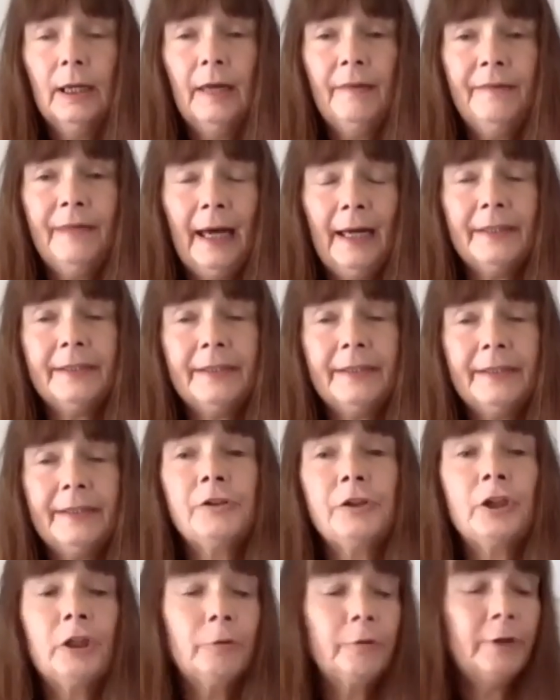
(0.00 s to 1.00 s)
That
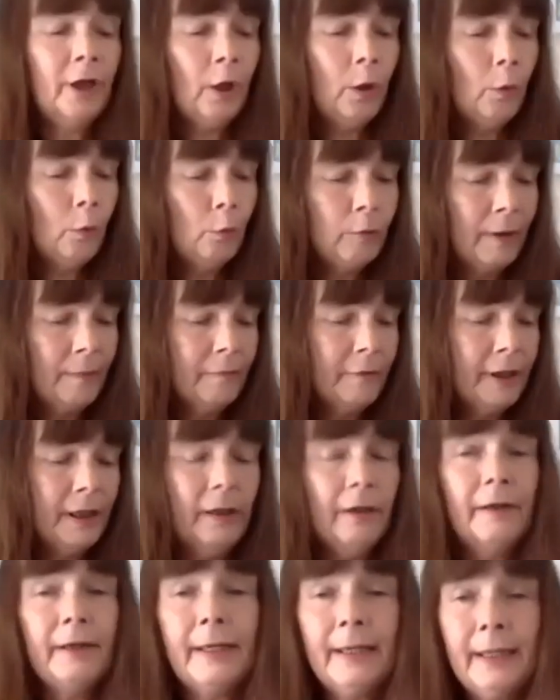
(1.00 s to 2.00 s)
is who we are when we
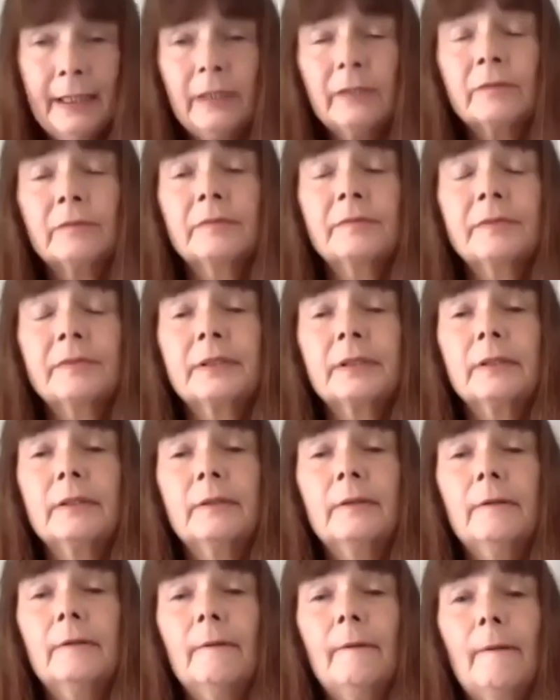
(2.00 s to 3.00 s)
are healed.
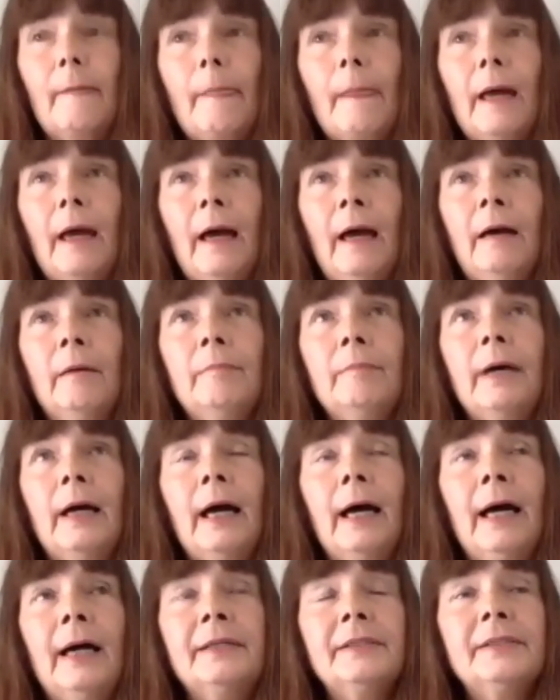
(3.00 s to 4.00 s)

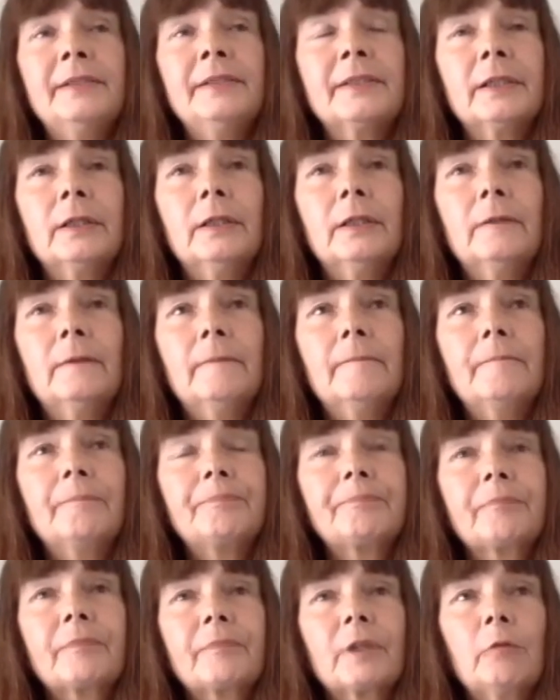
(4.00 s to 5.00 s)
And
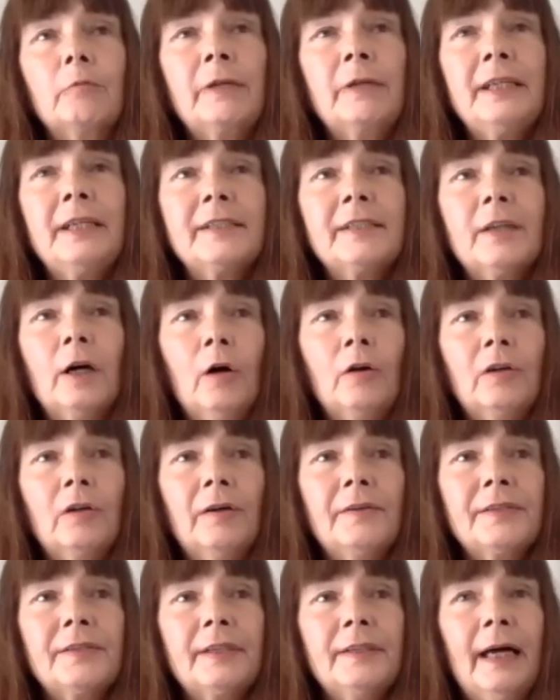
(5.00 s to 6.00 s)
we need to hold
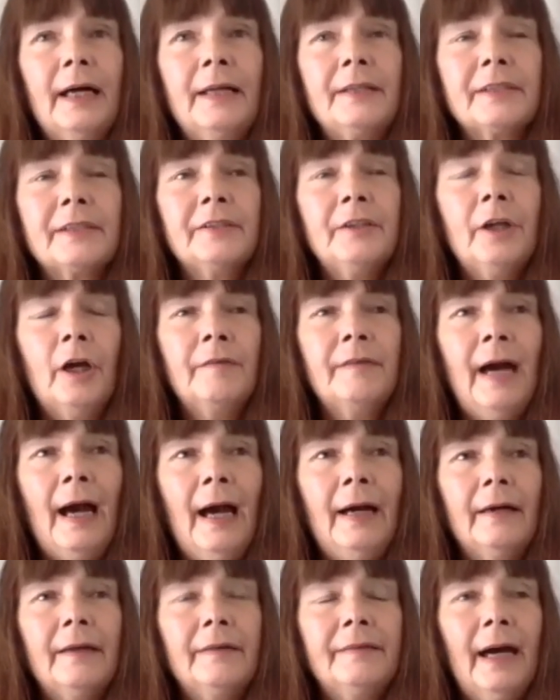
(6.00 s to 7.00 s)
on to that and to know
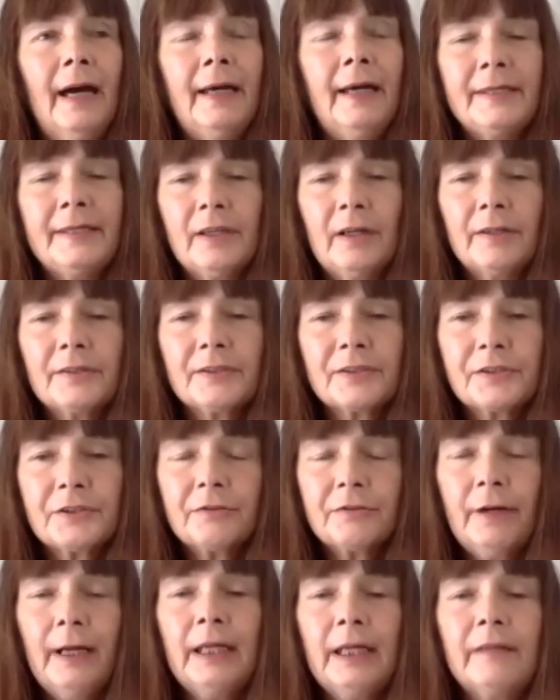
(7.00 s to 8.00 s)
that that is our
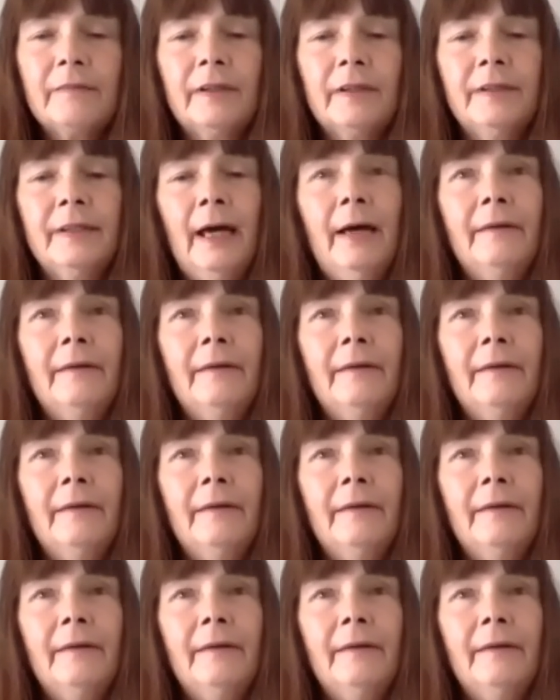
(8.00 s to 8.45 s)
strength, and